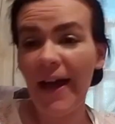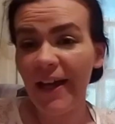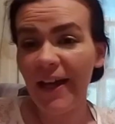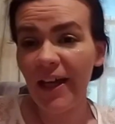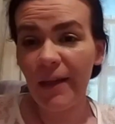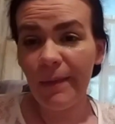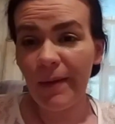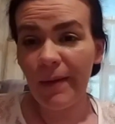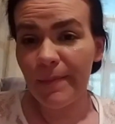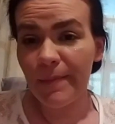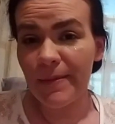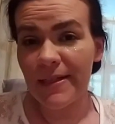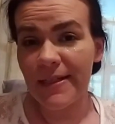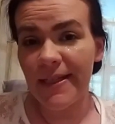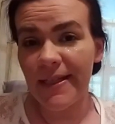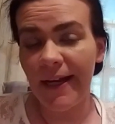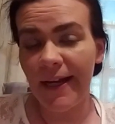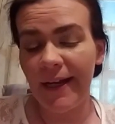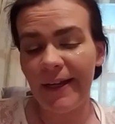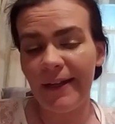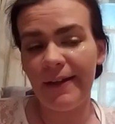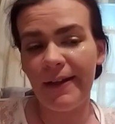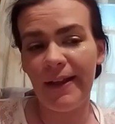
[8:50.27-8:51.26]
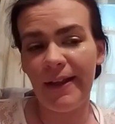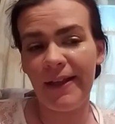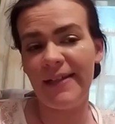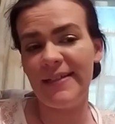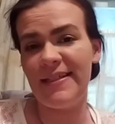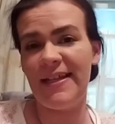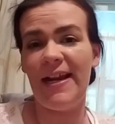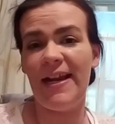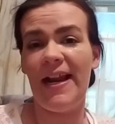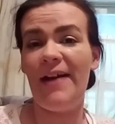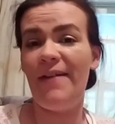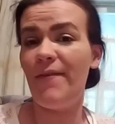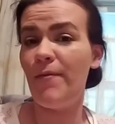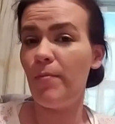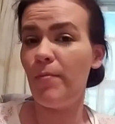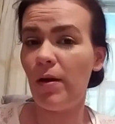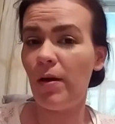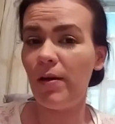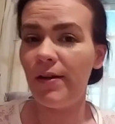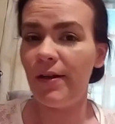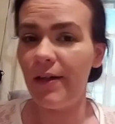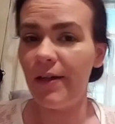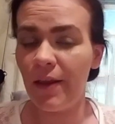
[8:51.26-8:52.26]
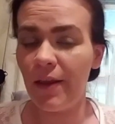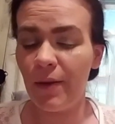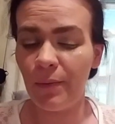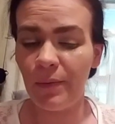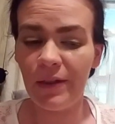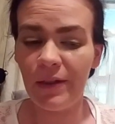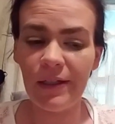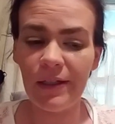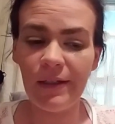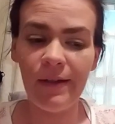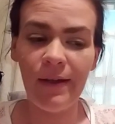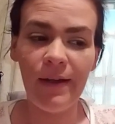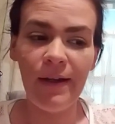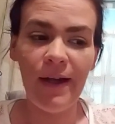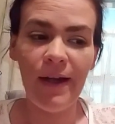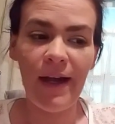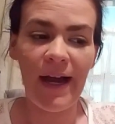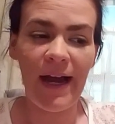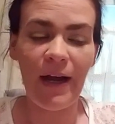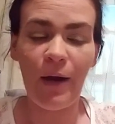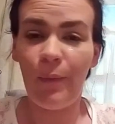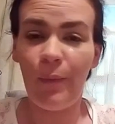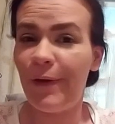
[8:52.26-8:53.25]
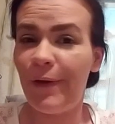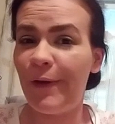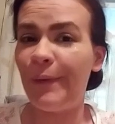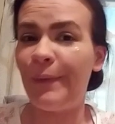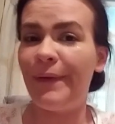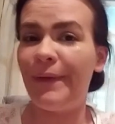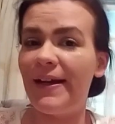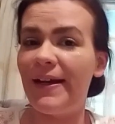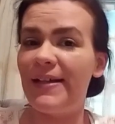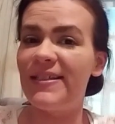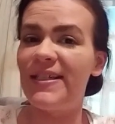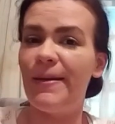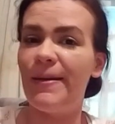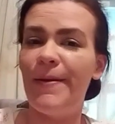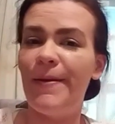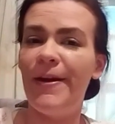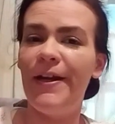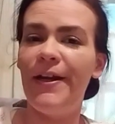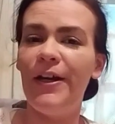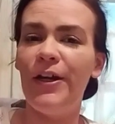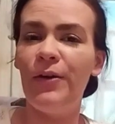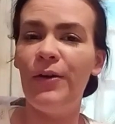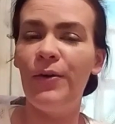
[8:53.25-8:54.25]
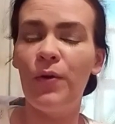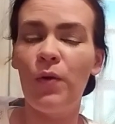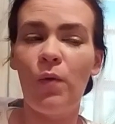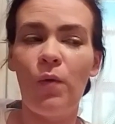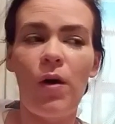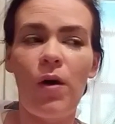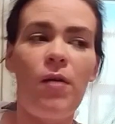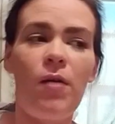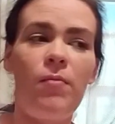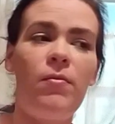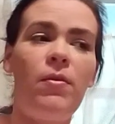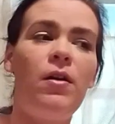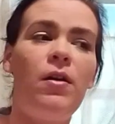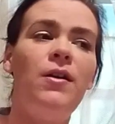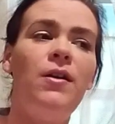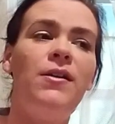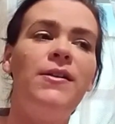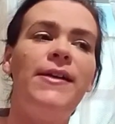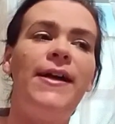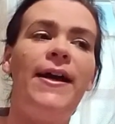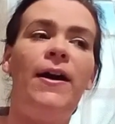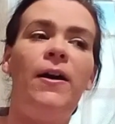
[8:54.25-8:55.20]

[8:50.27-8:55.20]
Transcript: I could be mistaken. Like I said, I haven't bought another one. I will next time I go to Walmart.